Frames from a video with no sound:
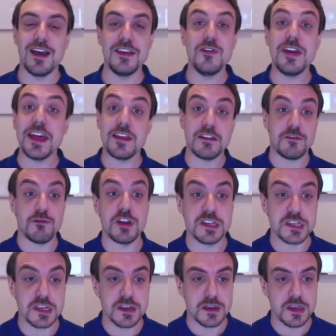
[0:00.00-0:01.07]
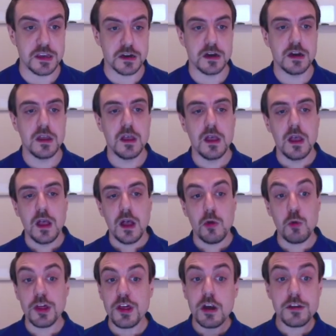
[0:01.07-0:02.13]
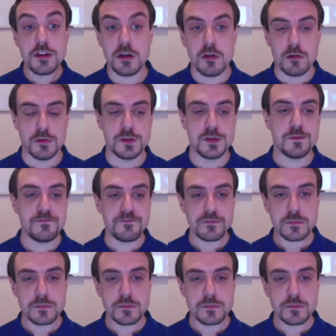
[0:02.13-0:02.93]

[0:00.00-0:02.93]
you get at risk here. What are the goals?